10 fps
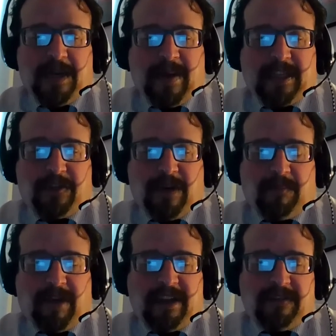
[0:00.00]
about the
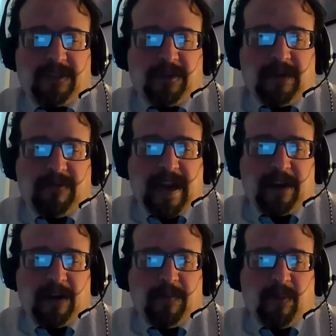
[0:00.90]
Trump regulatory
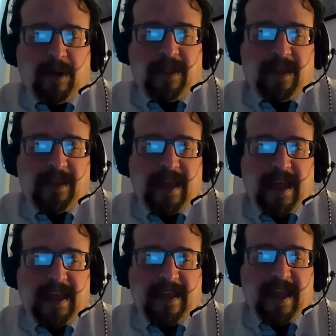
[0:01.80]
record, but one thing
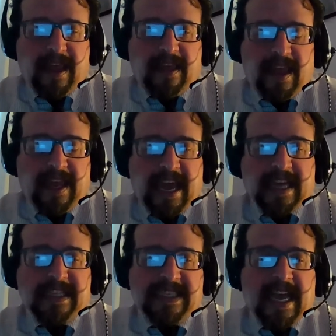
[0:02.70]
they
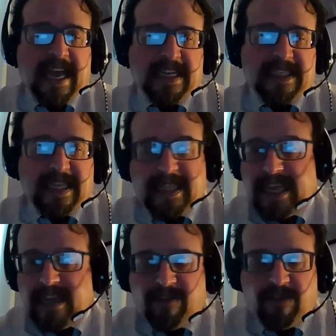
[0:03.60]
can say is that
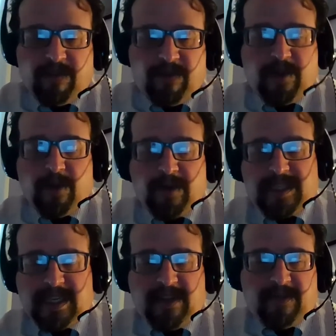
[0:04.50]
they issued fewer
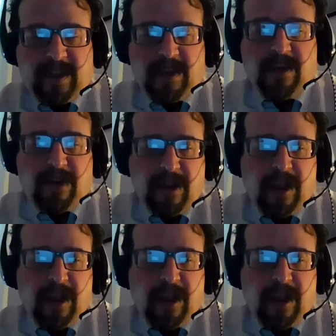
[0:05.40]
significant